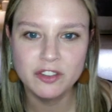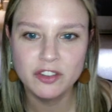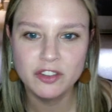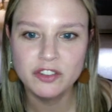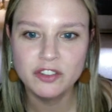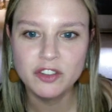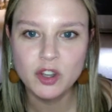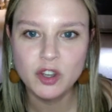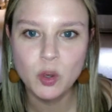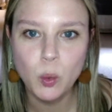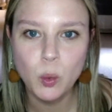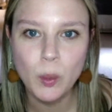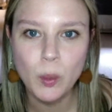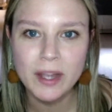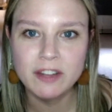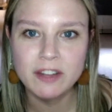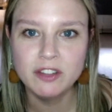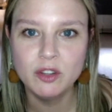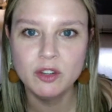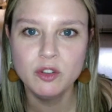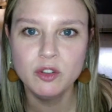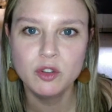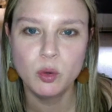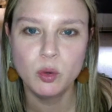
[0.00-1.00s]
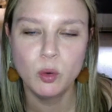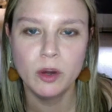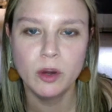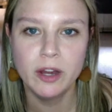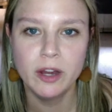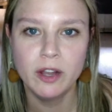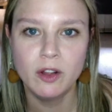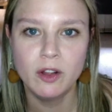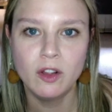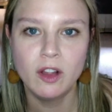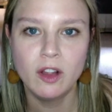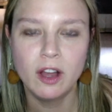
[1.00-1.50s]
just a quick
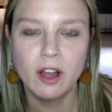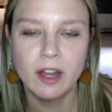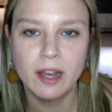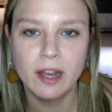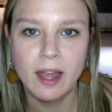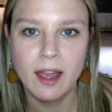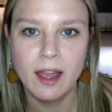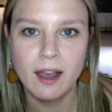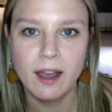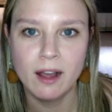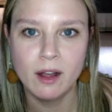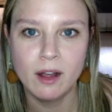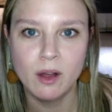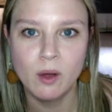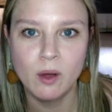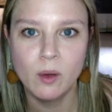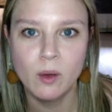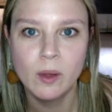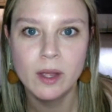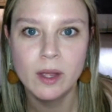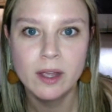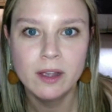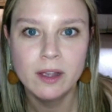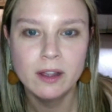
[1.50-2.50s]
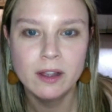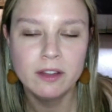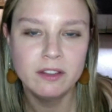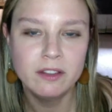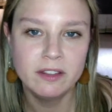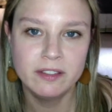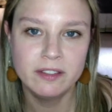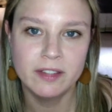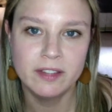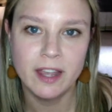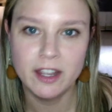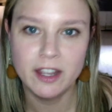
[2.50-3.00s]
tutorial on how to
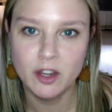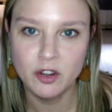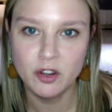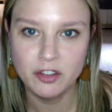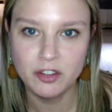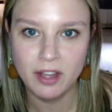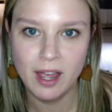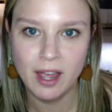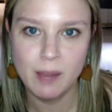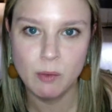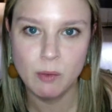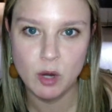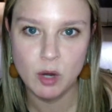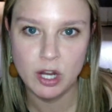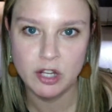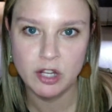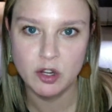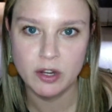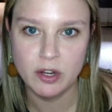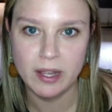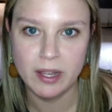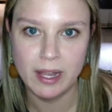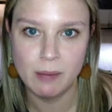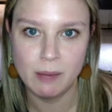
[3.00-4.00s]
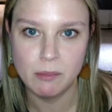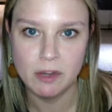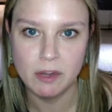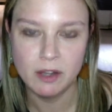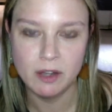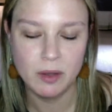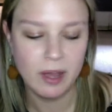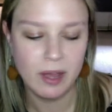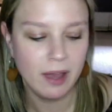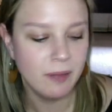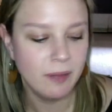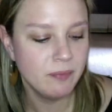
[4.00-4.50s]
set your timer in your camera,
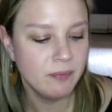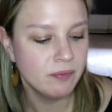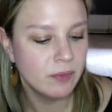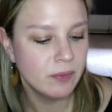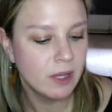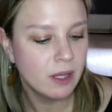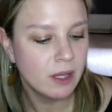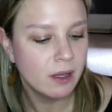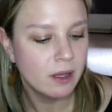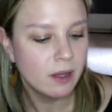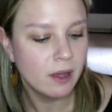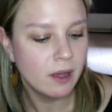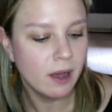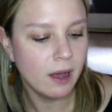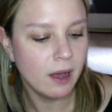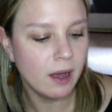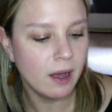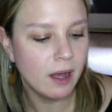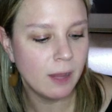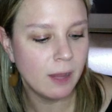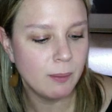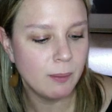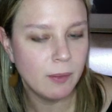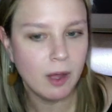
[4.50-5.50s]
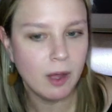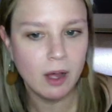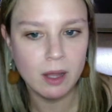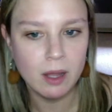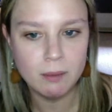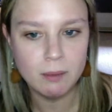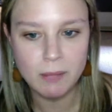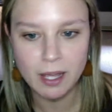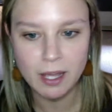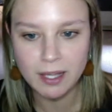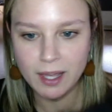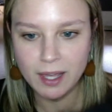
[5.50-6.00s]
okay? On
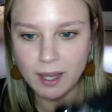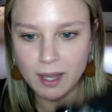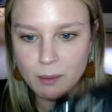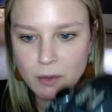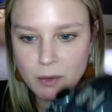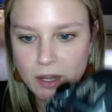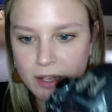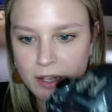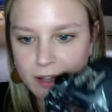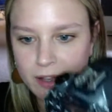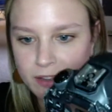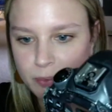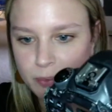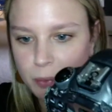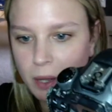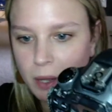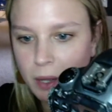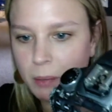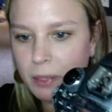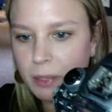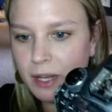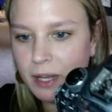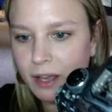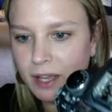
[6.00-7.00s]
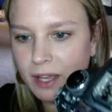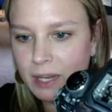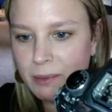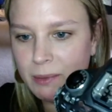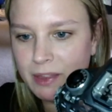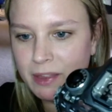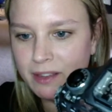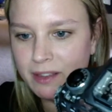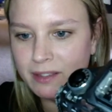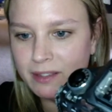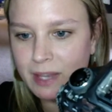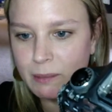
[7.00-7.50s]
my camera, it's probably not going to be
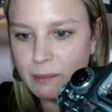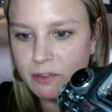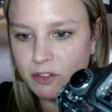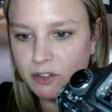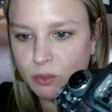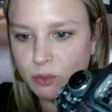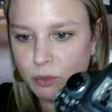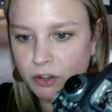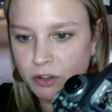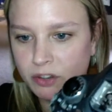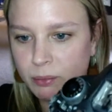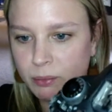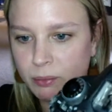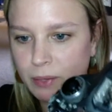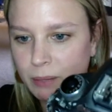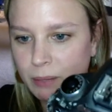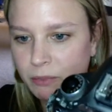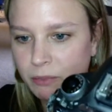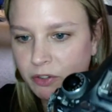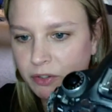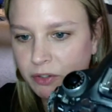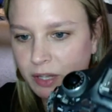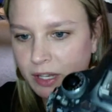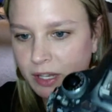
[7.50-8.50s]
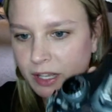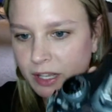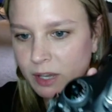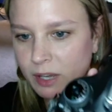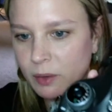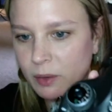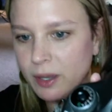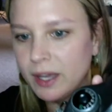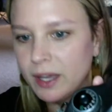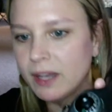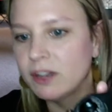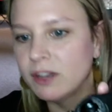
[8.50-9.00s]
the same as yours, but I'm just going to go
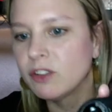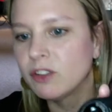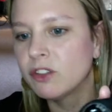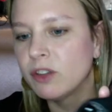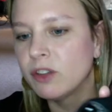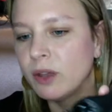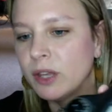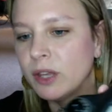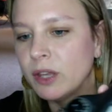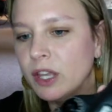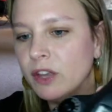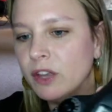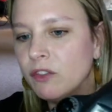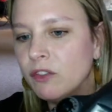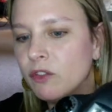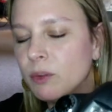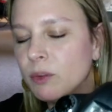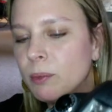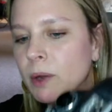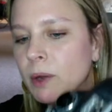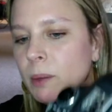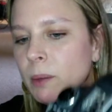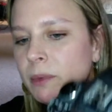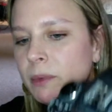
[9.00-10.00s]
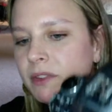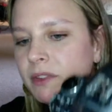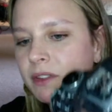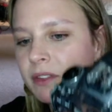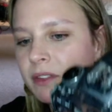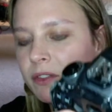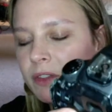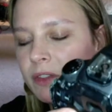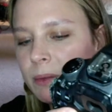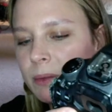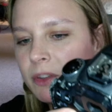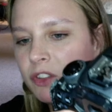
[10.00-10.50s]
ahead and show you for purposes
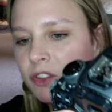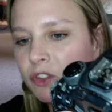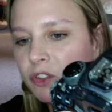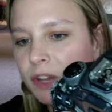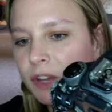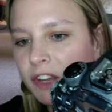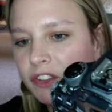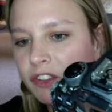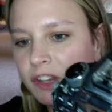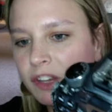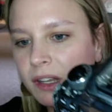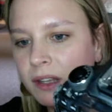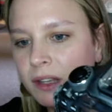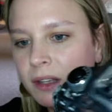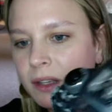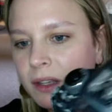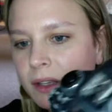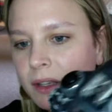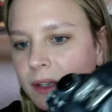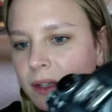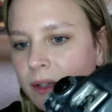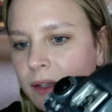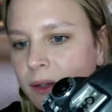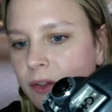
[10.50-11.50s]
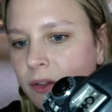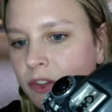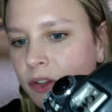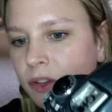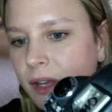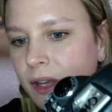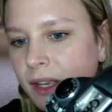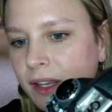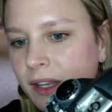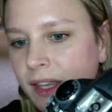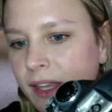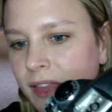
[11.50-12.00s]
of demonstration,
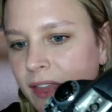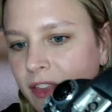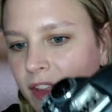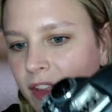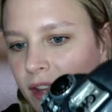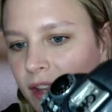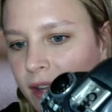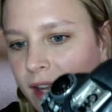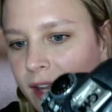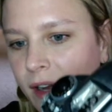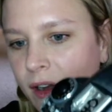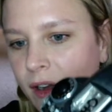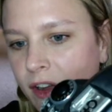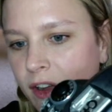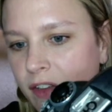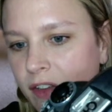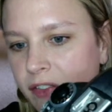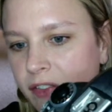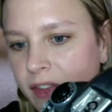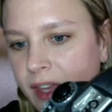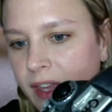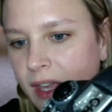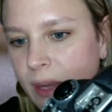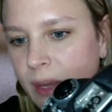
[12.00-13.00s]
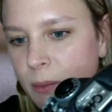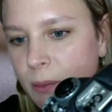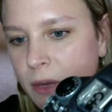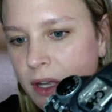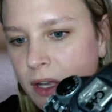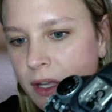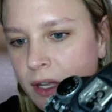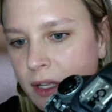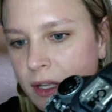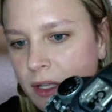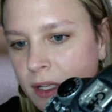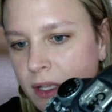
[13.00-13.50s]
trying to get the glare off the
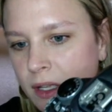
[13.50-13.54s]
camera.